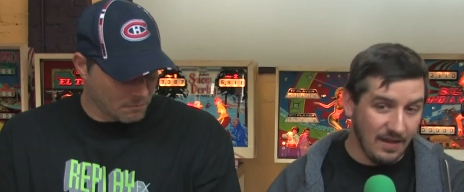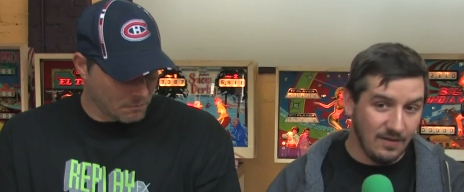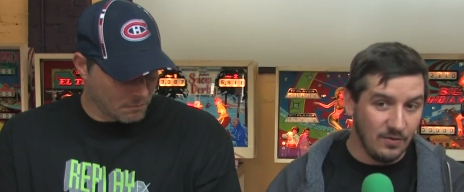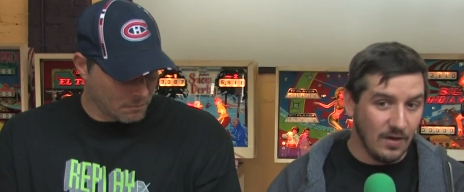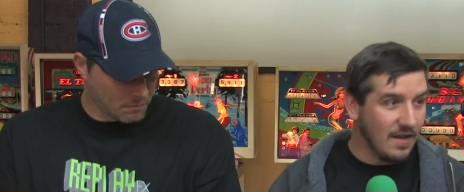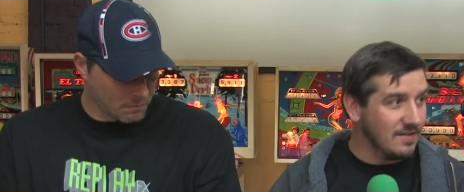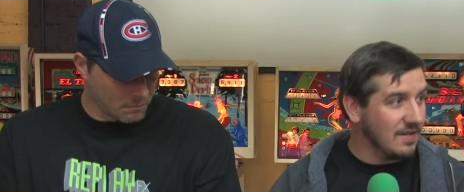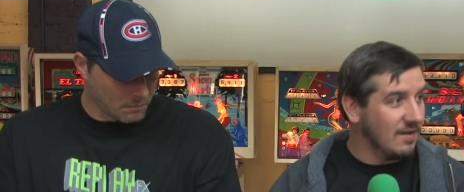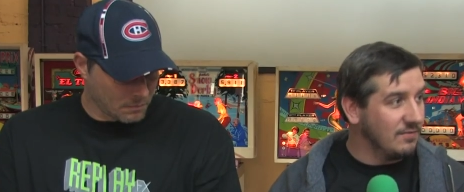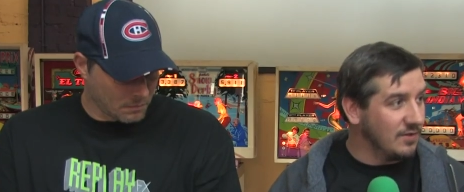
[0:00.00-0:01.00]
Speaker 1: "Hey, do you guys
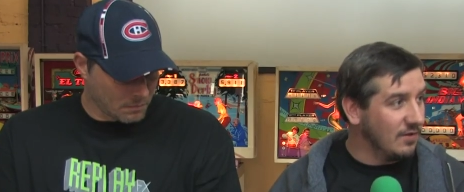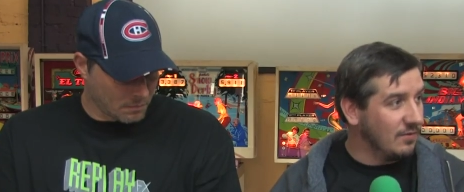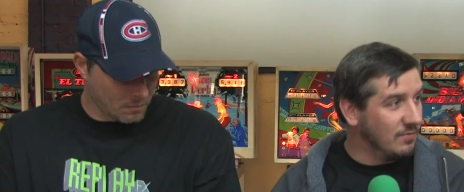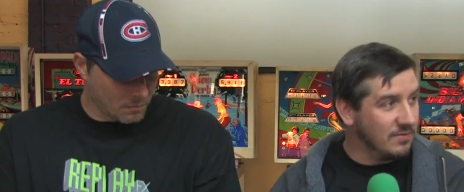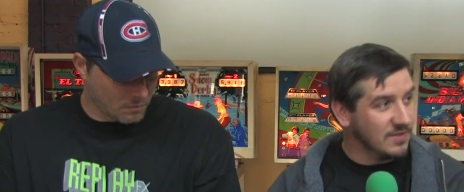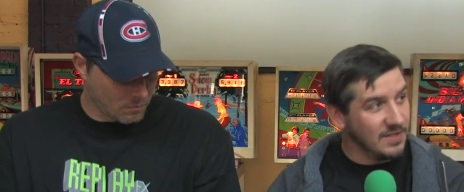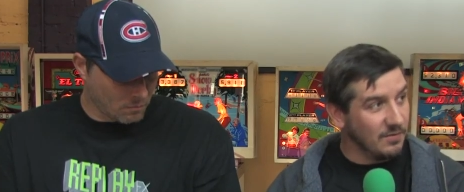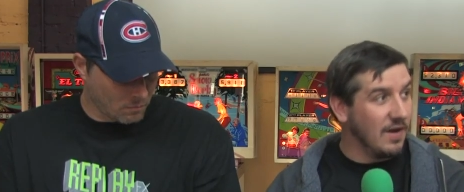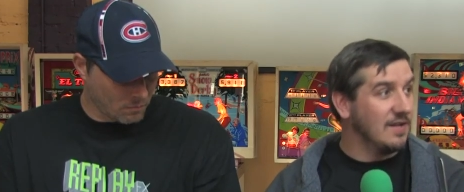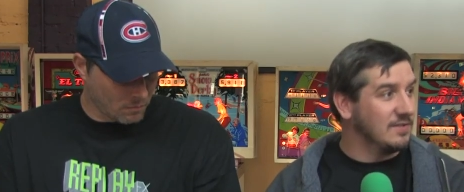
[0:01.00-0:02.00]
have you know River City
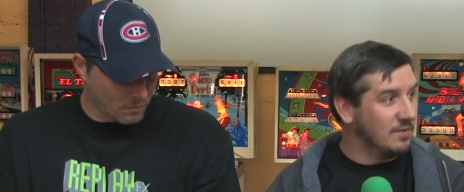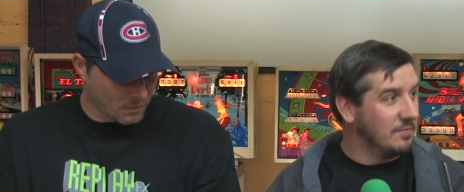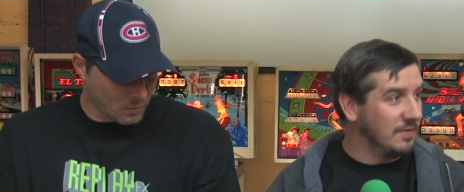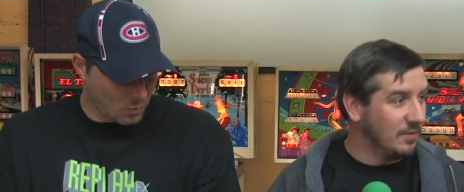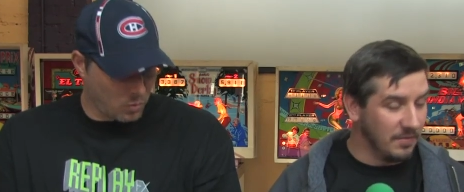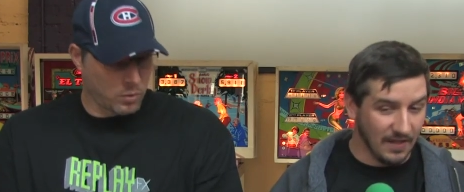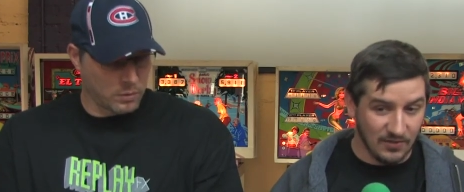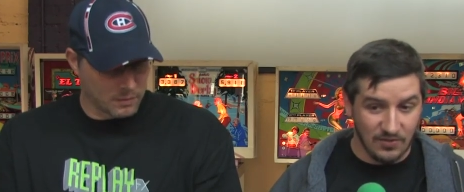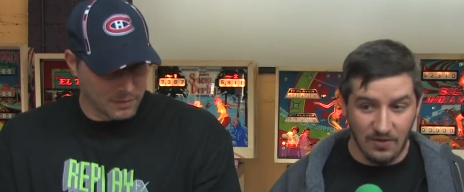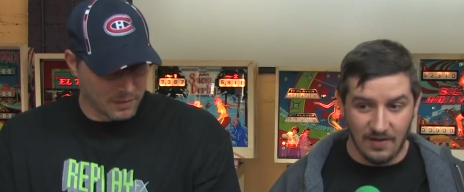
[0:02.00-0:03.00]
Ransom?" And they'll Ooh. be like,
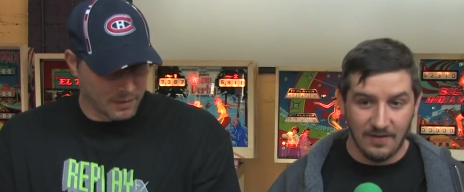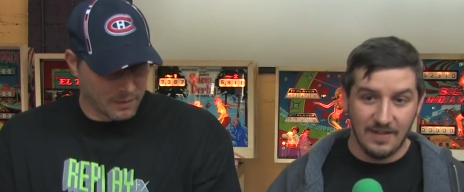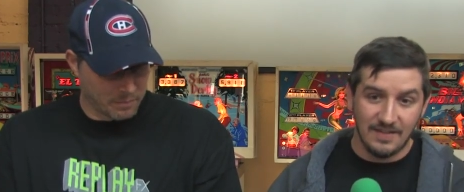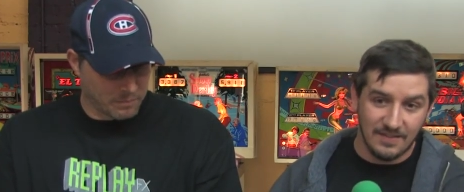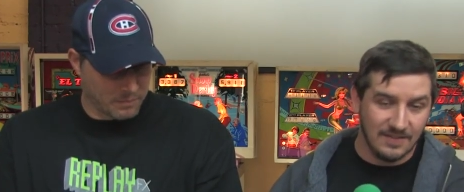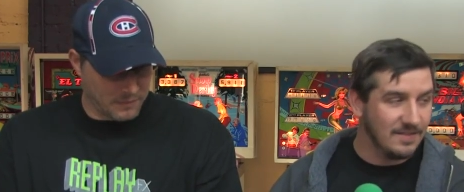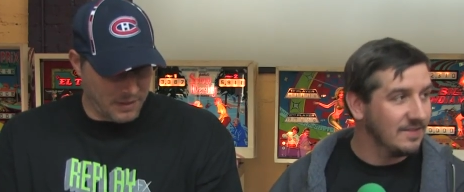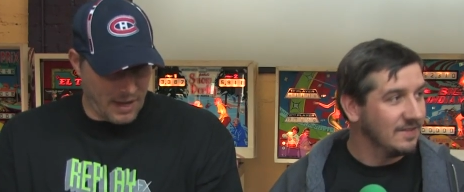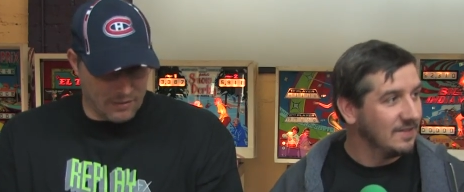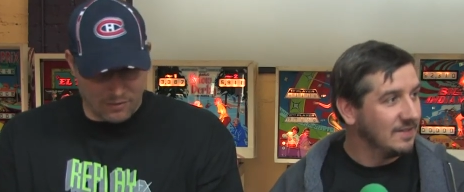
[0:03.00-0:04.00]
"Sure, here it is."
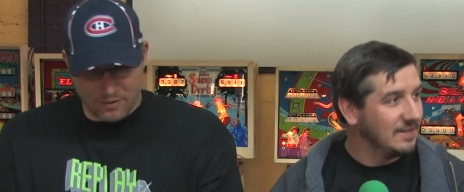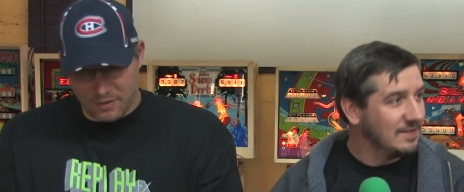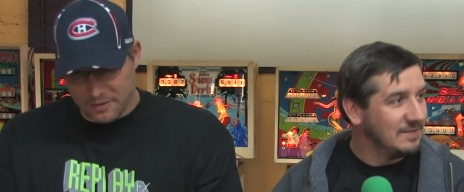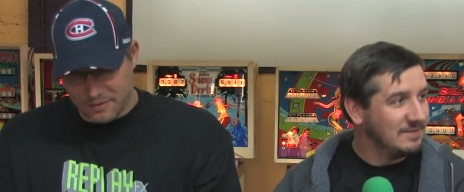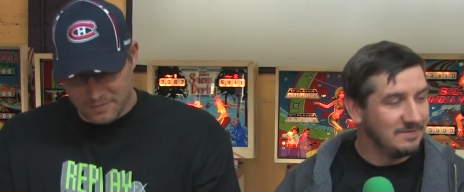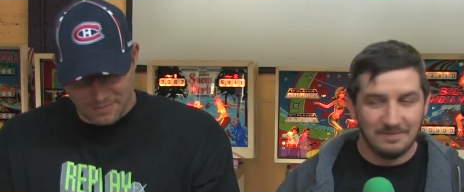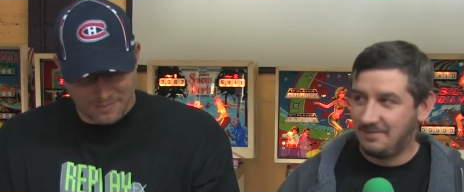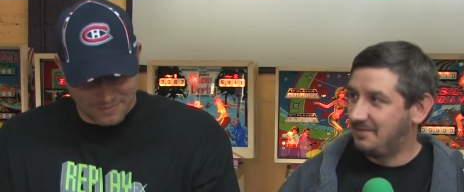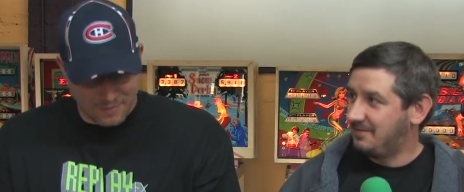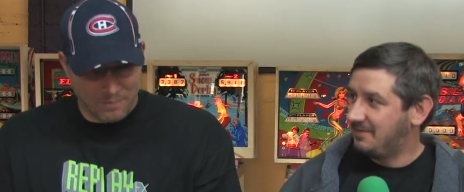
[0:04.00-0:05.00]
Speaker 2: Yes.
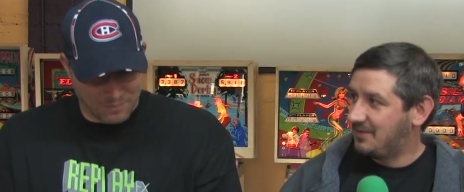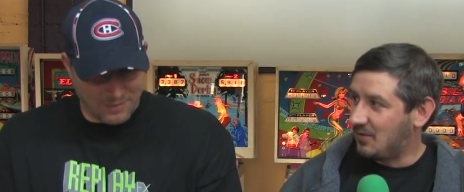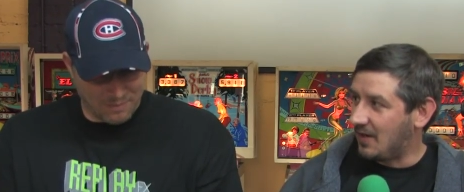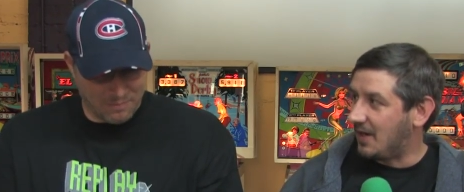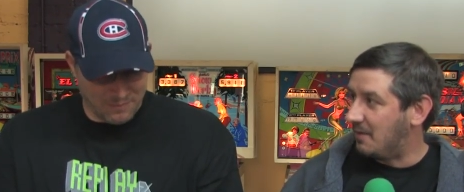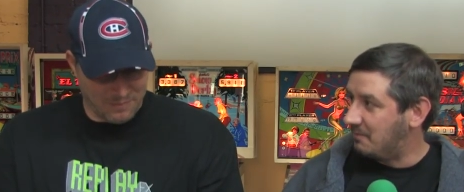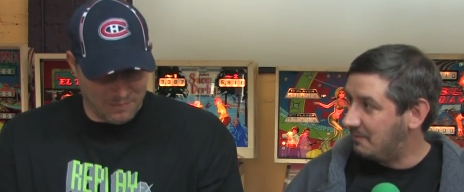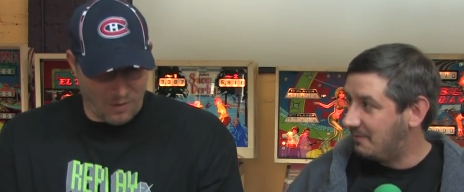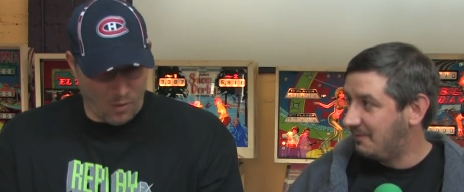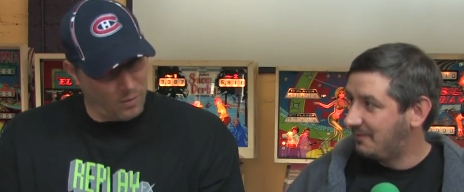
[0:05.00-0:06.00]
It's a great game.
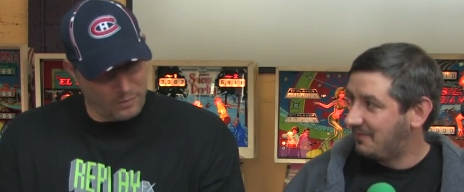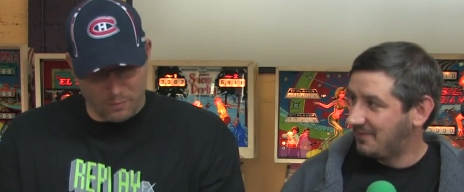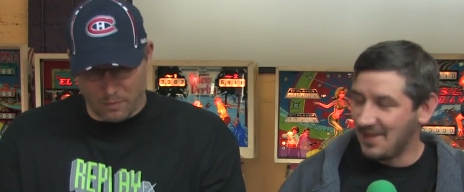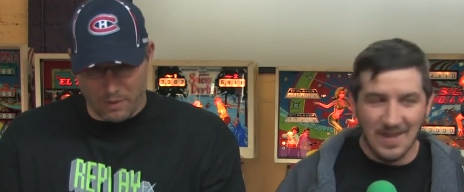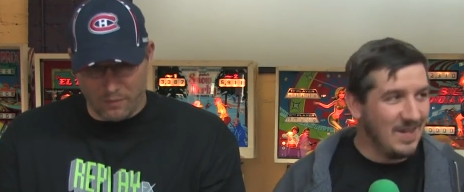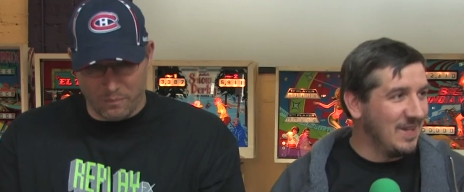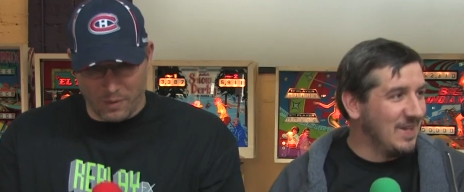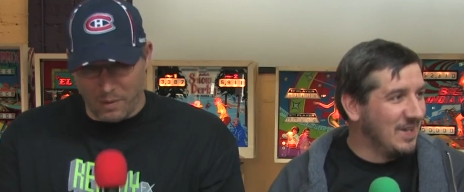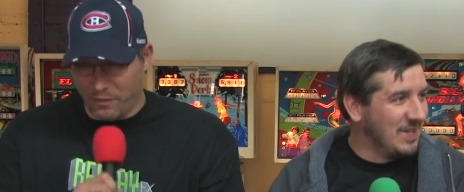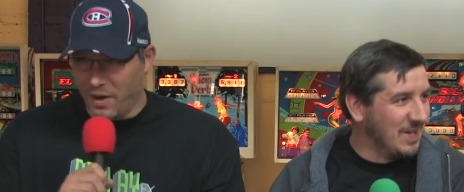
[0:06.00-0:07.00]
Oh, it's one, of my, one of
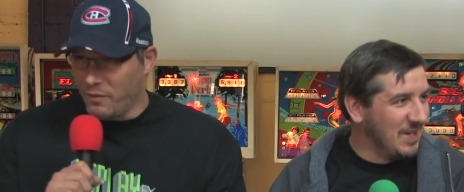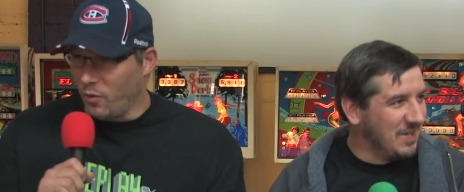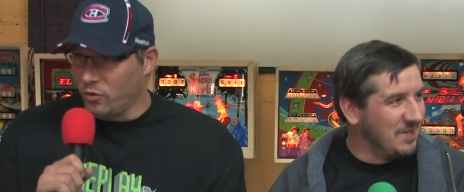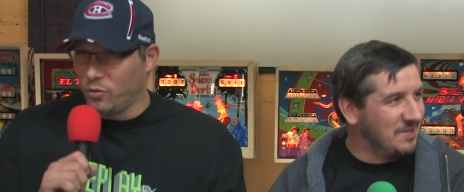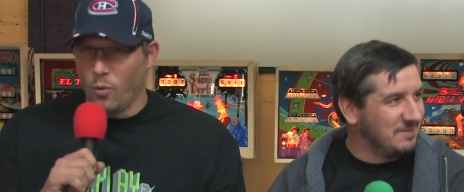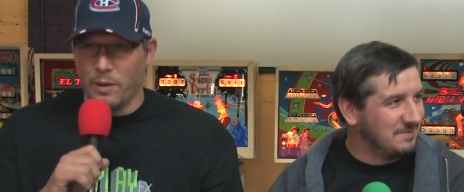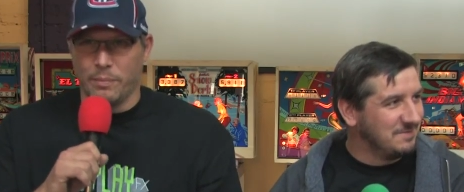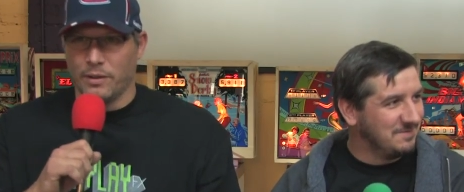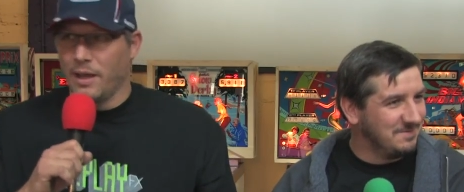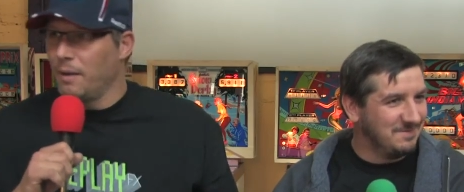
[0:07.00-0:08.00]
my favorite old school 8
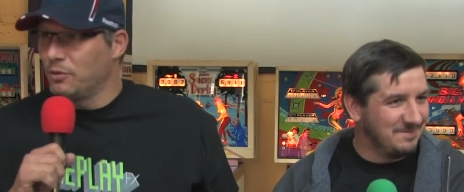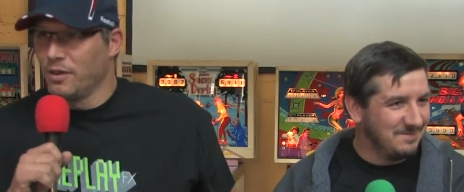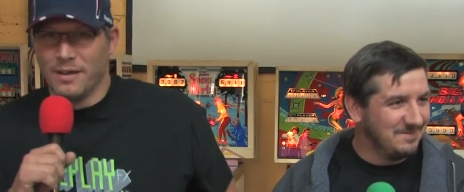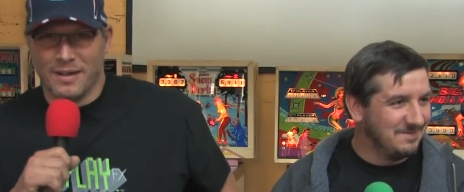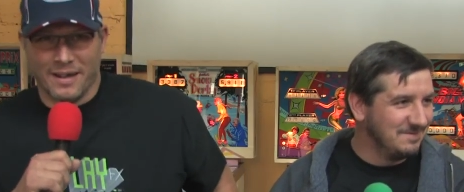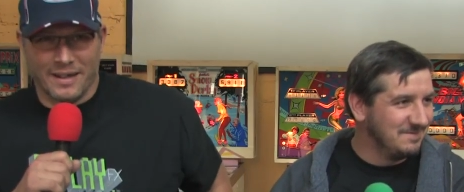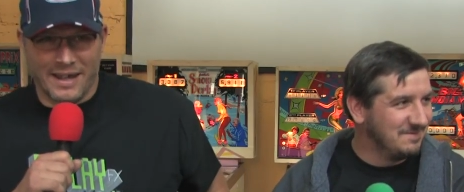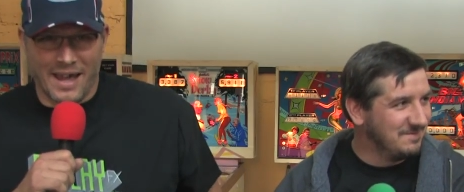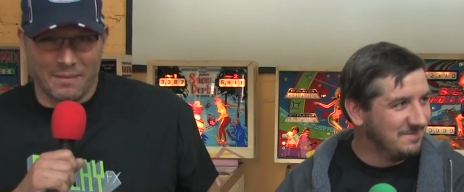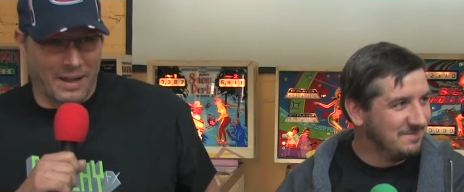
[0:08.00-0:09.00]
bit games.
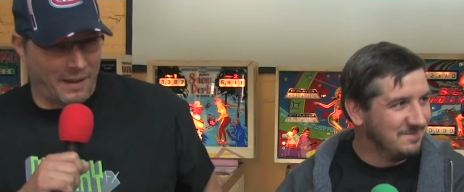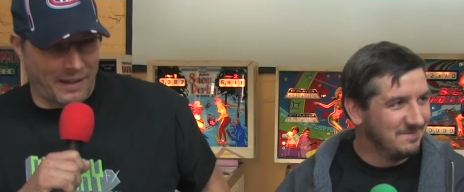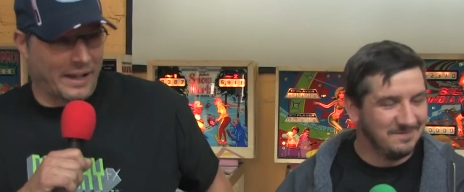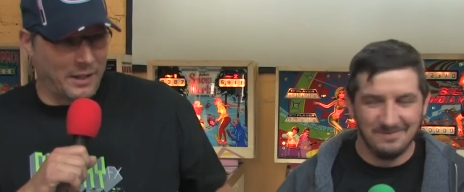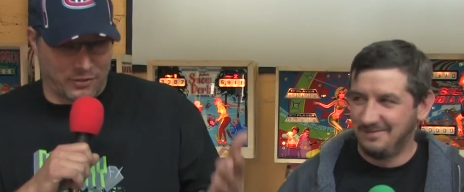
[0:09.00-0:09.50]
Yeah, I, I, get